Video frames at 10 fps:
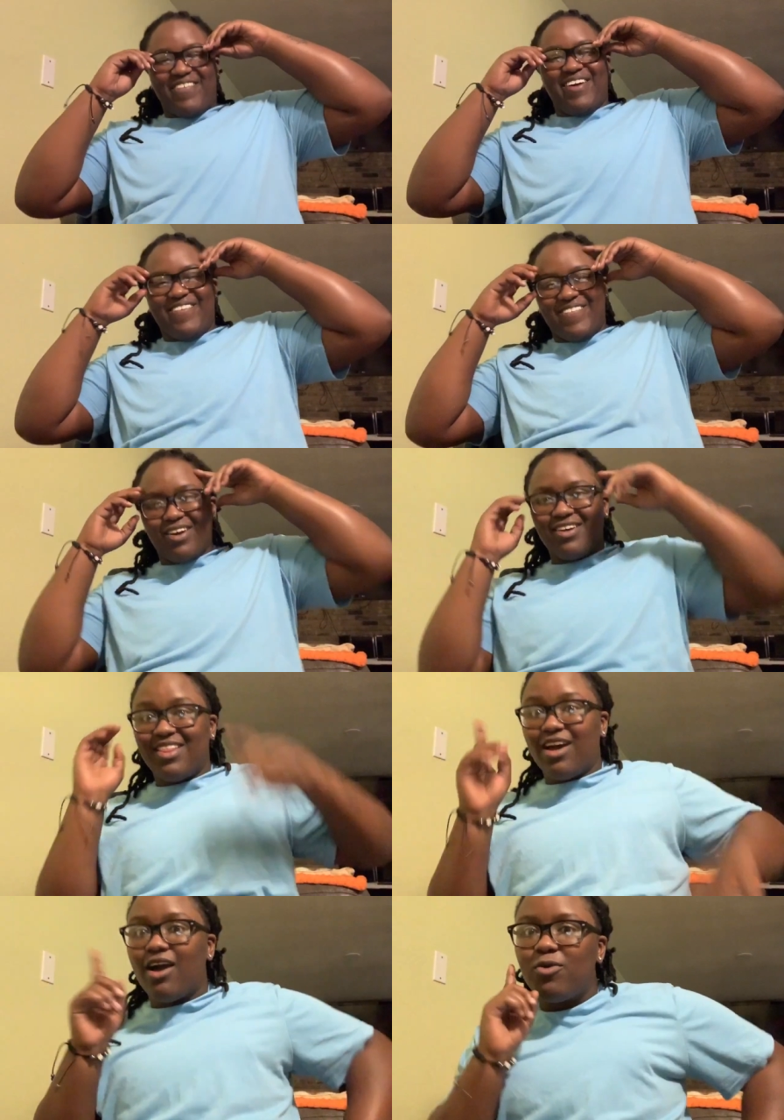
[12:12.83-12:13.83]
ready for
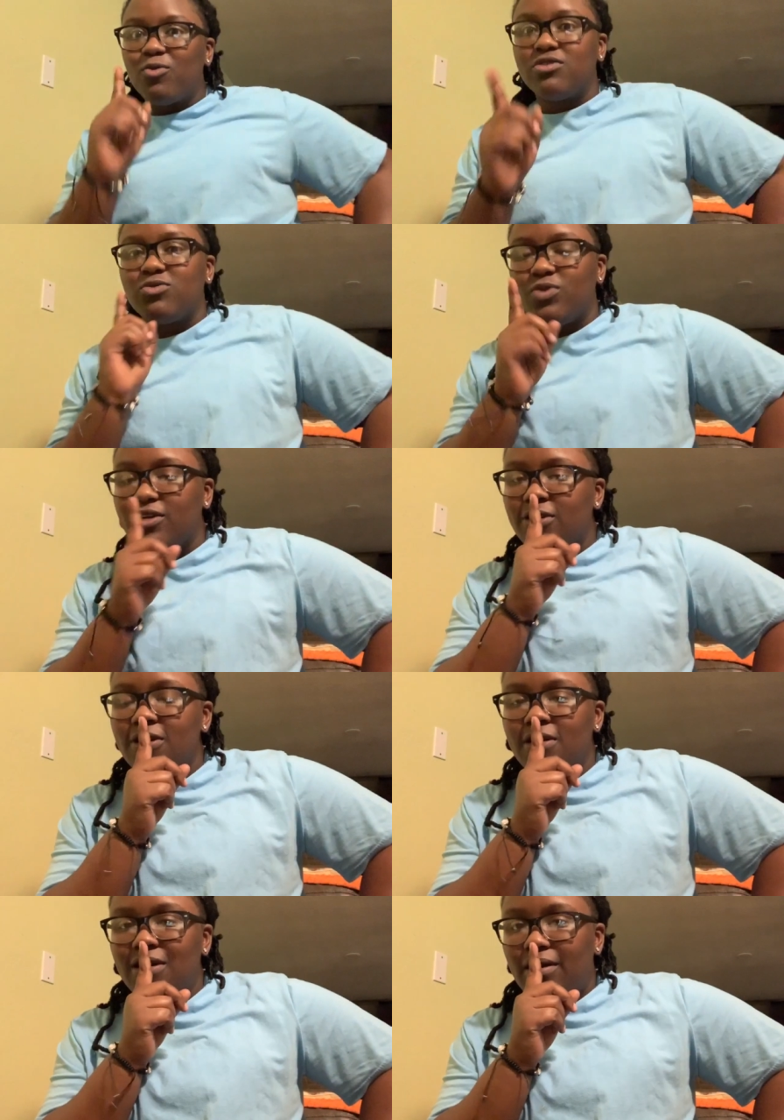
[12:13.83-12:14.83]
that. Was weird.
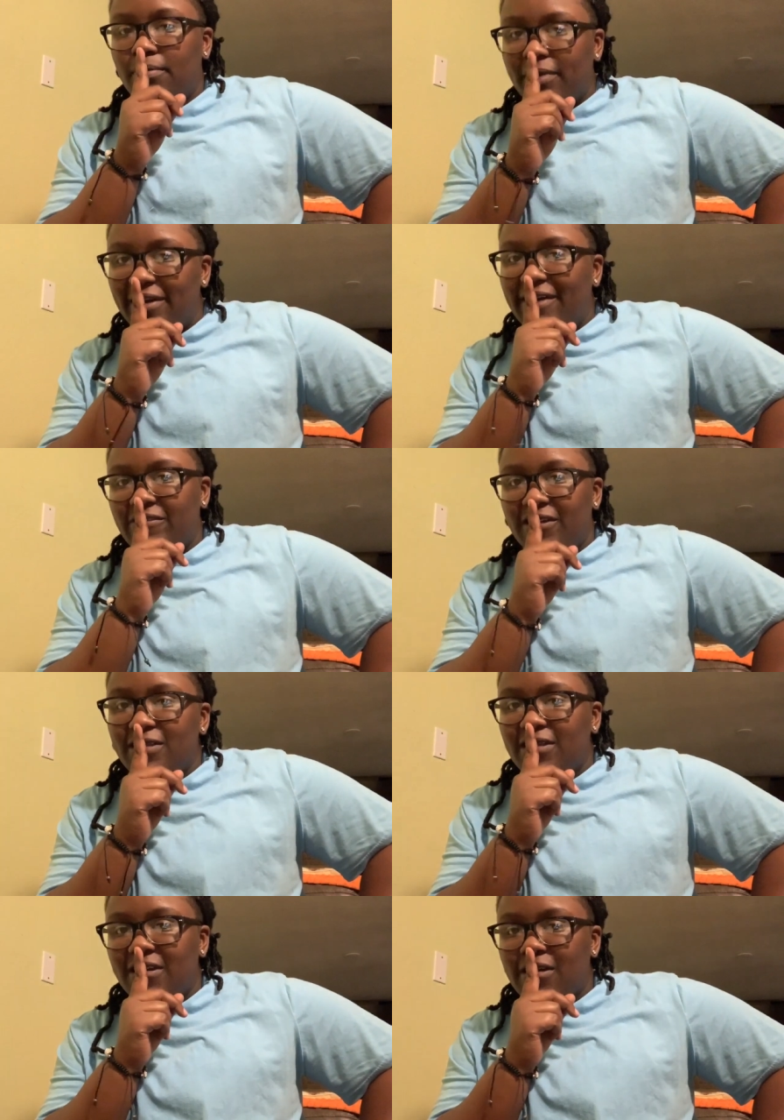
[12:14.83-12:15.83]
I might have to
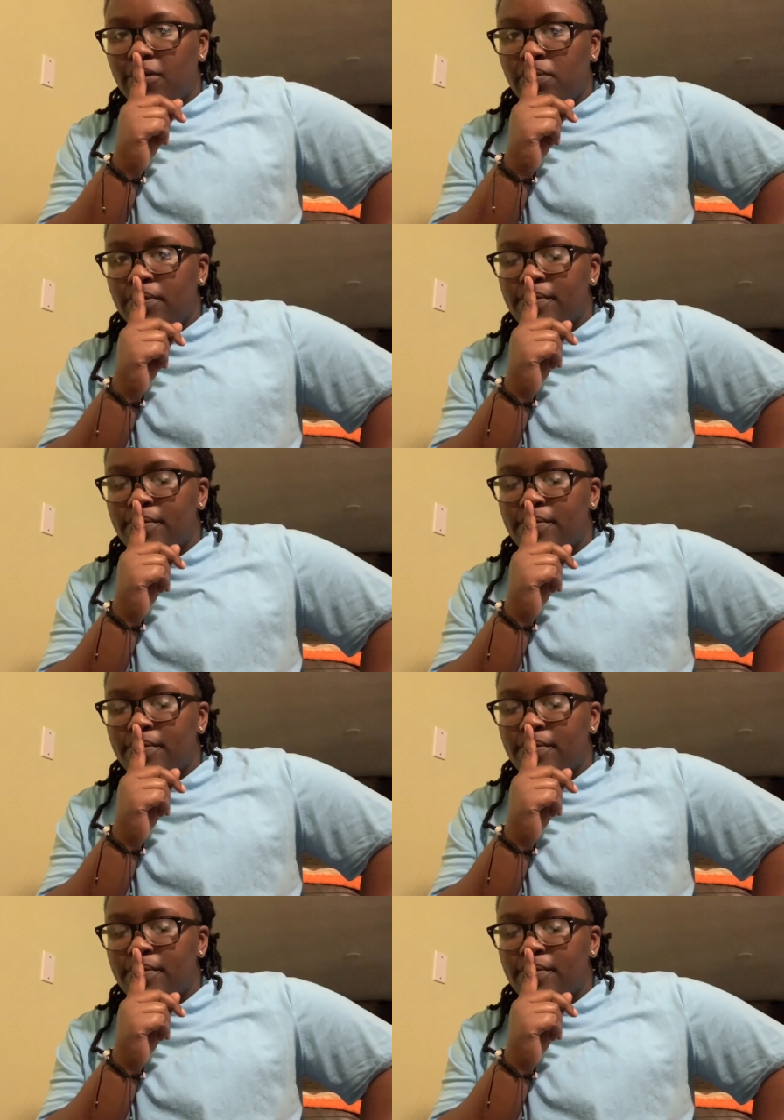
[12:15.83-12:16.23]
edit that out.